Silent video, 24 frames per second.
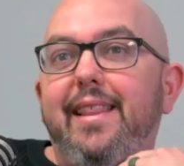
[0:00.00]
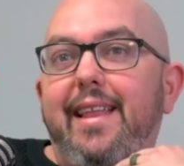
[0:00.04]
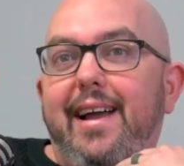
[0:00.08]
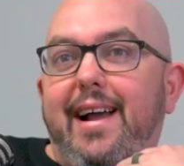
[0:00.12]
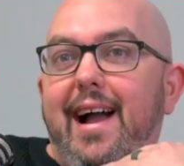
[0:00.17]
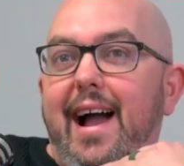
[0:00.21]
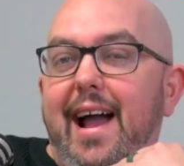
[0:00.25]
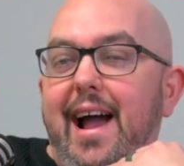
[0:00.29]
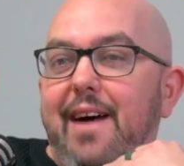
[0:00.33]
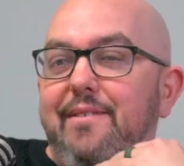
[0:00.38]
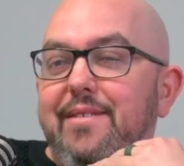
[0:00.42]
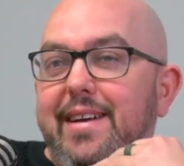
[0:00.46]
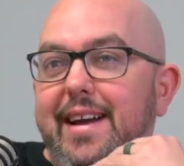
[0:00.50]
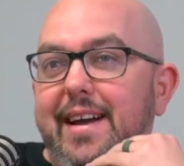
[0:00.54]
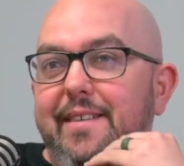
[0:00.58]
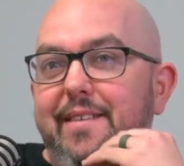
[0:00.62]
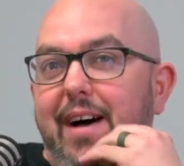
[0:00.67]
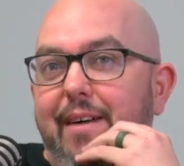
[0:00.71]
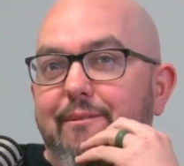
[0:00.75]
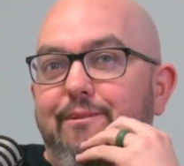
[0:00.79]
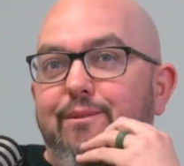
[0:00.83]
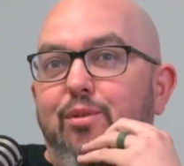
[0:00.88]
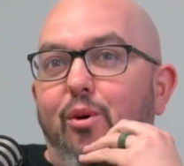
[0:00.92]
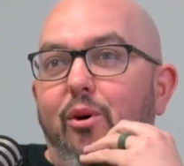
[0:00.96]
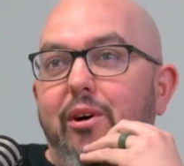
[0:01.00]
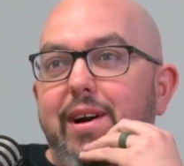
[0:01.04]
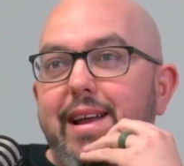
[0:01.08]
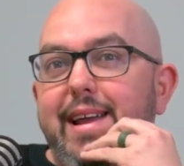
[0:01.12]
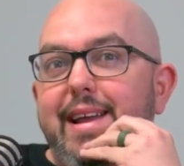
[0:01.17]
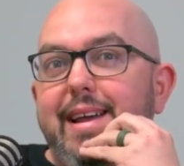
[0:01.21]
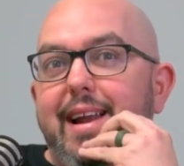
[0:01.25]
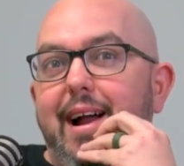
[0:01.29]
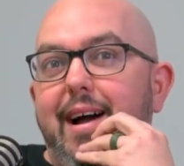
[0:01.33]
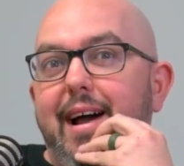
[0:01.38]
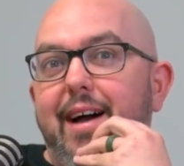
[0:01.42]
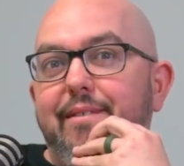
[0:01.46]
like I'm
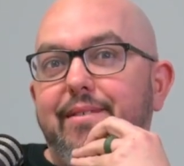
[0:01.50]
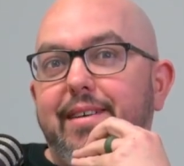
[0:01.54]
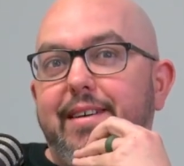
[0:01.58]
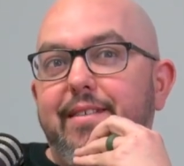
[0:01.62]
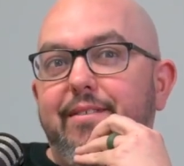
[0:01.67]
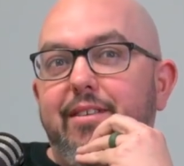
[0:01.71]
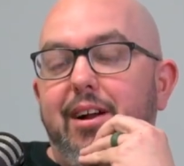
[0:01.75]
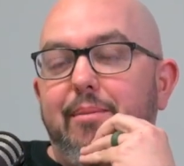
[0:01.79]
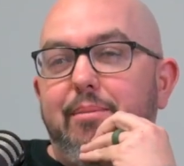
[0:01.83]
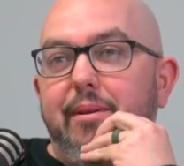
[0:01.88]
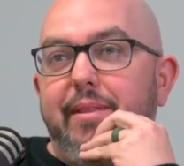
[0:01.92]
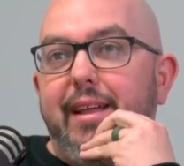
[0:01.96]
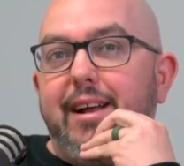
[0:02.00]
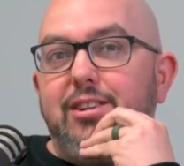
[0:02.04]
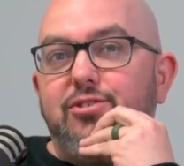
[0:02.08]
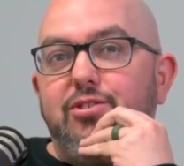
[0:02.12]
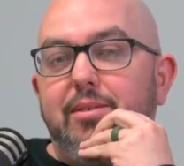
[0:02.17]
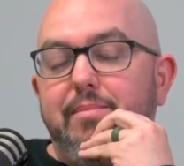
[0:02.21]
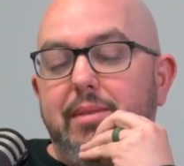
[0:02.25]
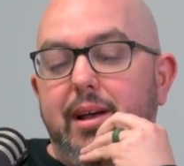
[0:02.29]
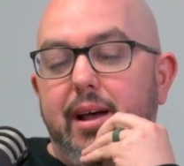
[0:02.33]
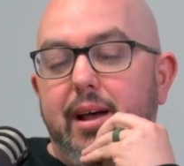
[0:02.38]
40 and I haven't given up on that dream